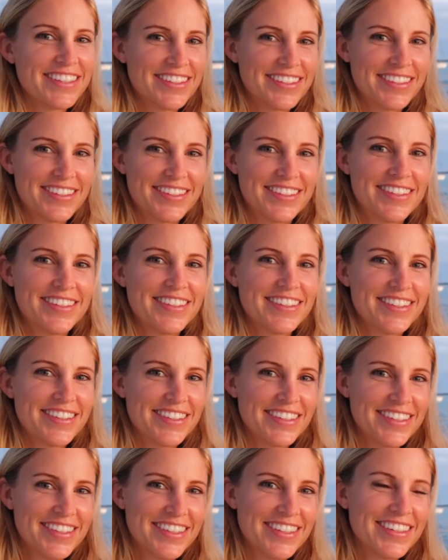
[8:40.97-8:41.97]

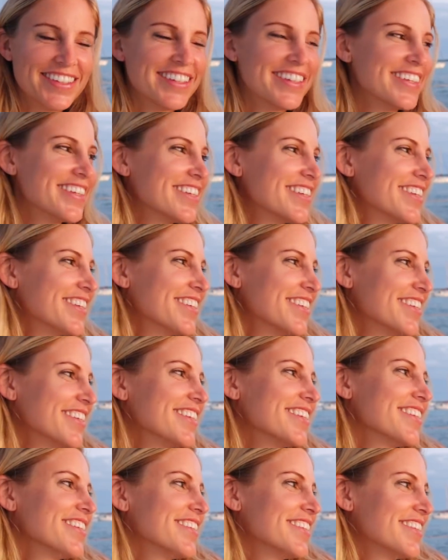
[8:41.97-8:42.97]

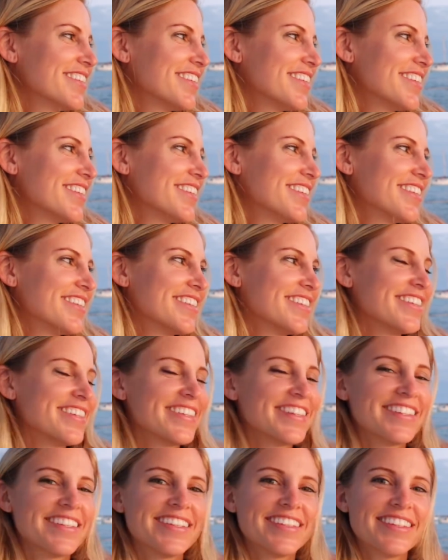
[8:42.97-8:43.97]

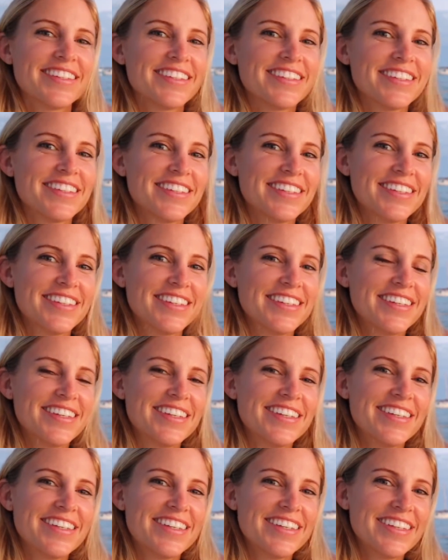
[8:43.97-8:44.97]

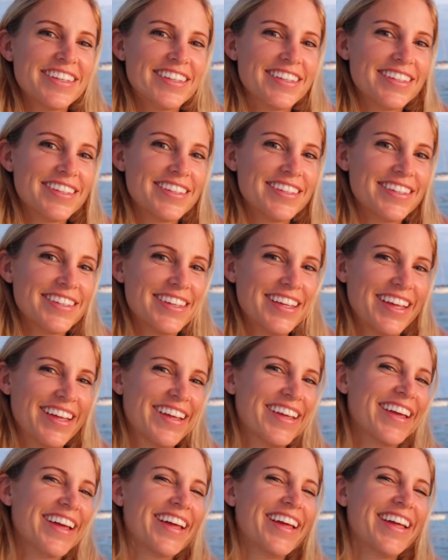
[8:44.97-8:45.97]

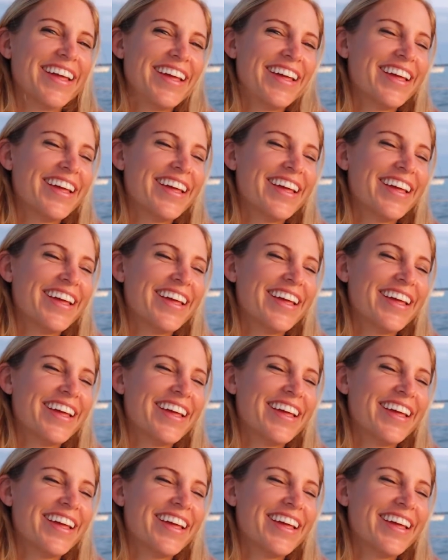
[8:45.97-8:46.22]
(not speaking)